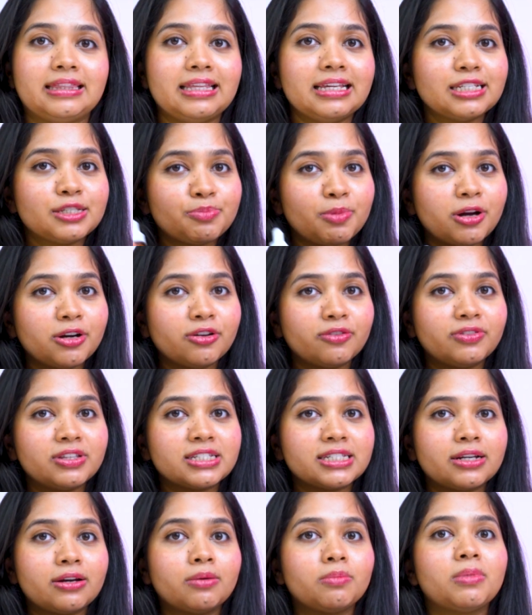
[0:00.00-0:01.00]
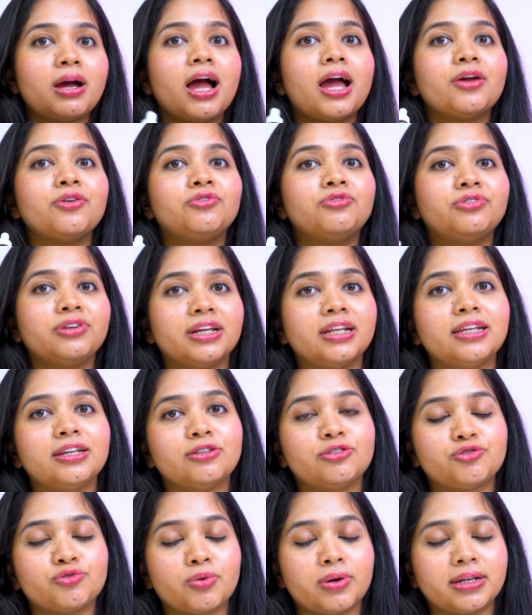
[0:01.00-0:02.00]
This part of the serum I really
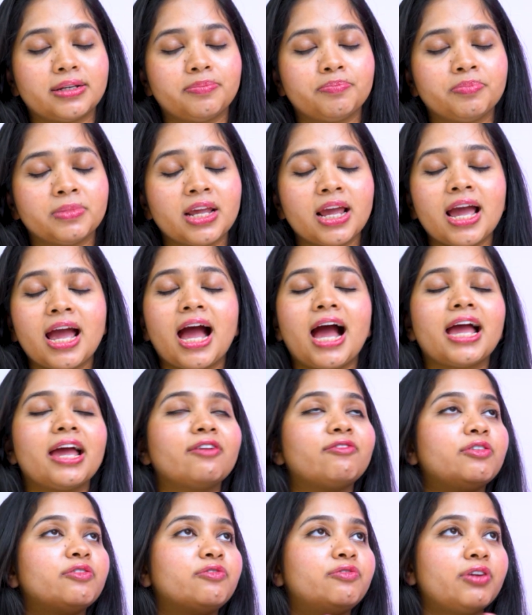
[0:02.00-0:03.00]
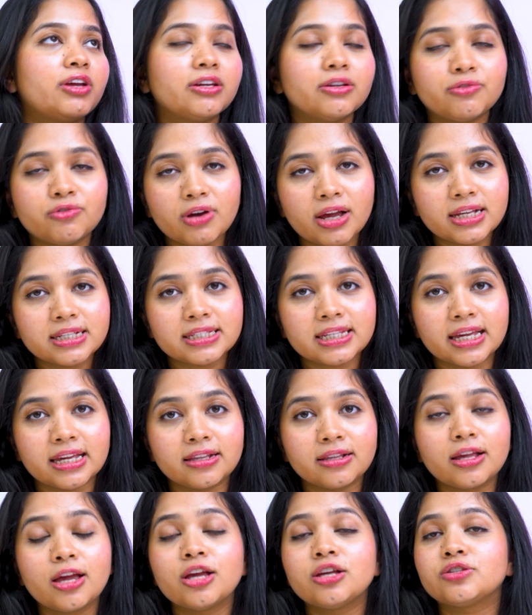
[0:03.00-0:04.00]
enjoyed. I have a very dry
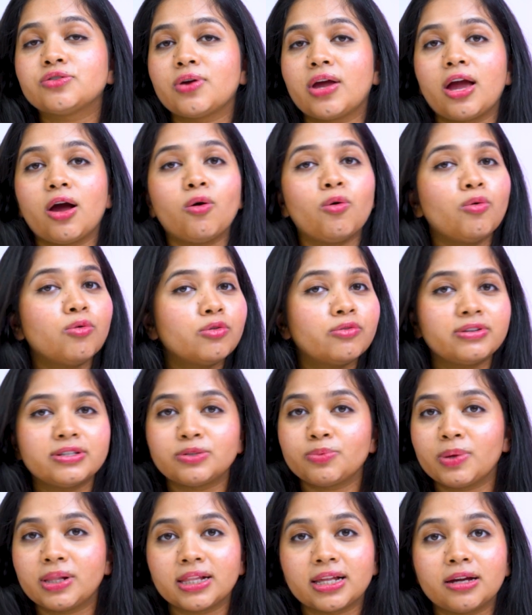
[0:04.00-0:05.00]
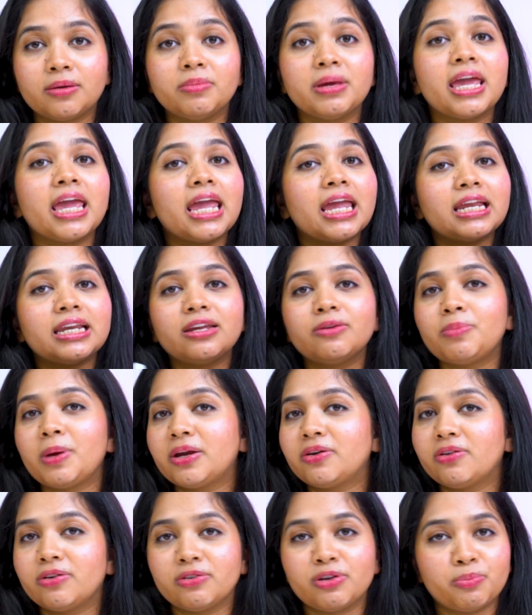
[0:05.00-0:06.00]
skin, so I always welcome any
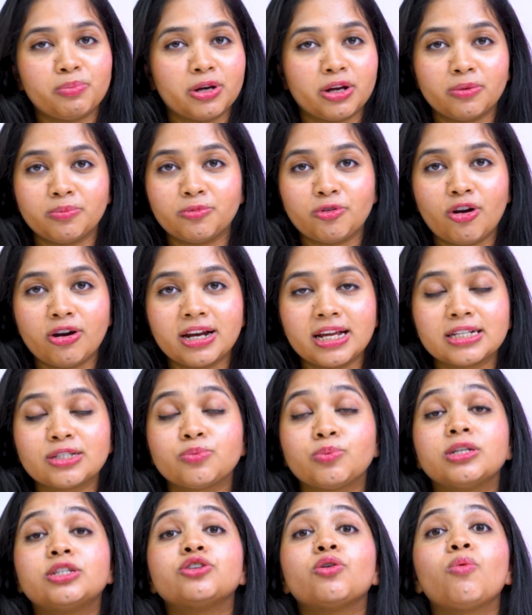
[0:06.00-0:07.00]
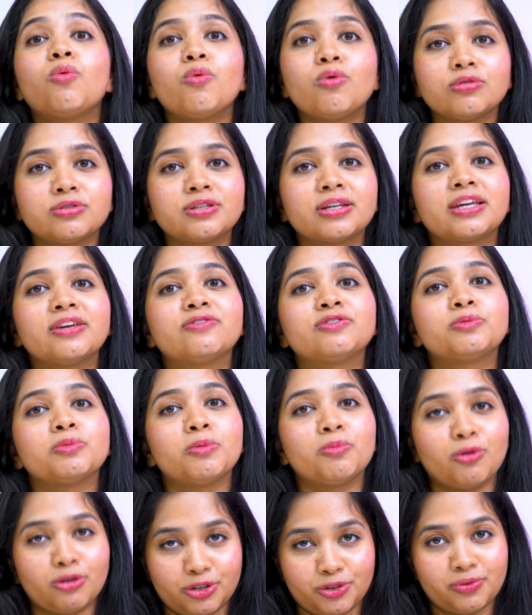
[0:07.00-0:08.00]
barrier repairing products which also gives me
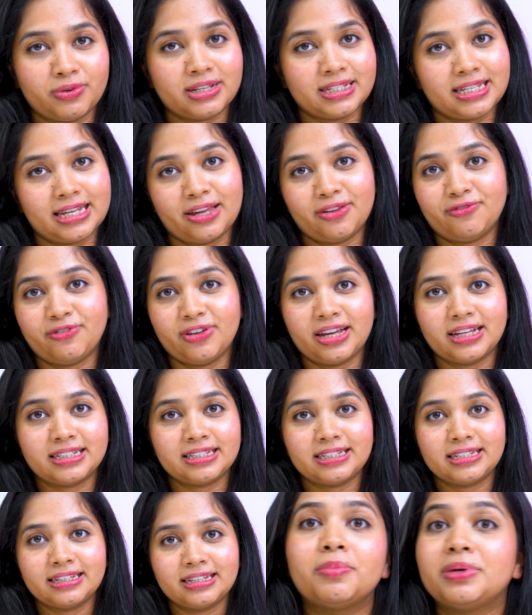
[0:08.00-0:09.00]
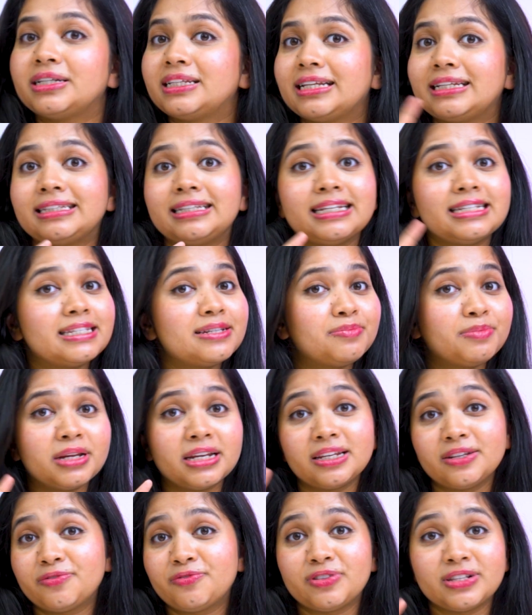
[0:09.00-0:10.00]
moisturizing effect. But that doesn't
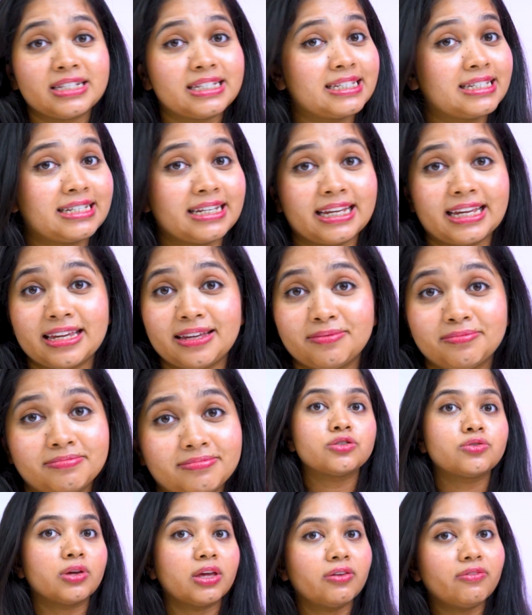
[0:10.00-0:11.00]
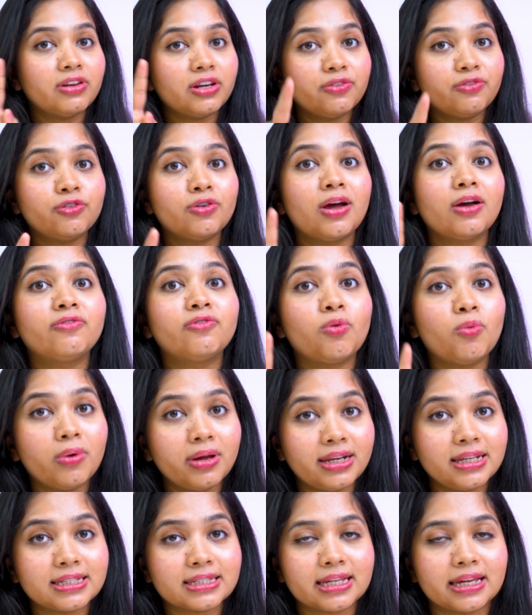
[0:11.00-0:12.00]
mean it feels sticky. So even if you have
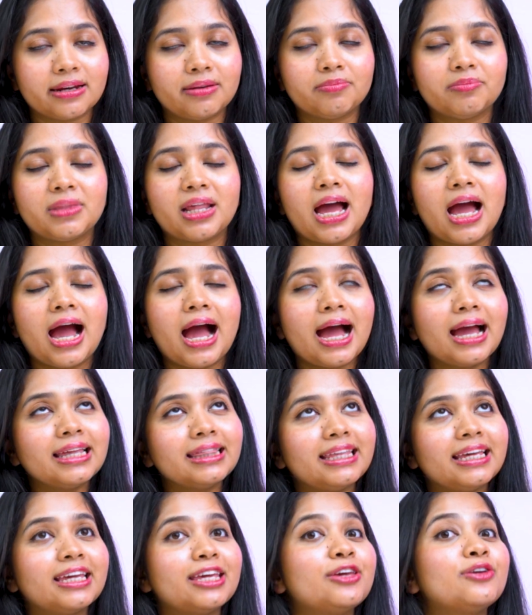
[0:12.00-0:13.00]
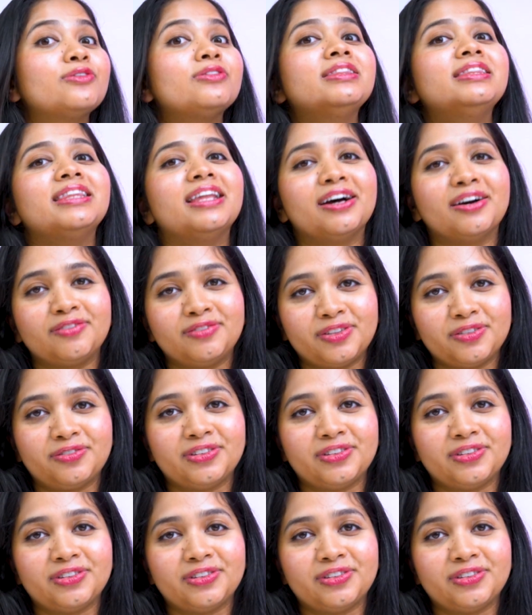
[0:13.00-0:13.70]
oily skin, I think you'll love the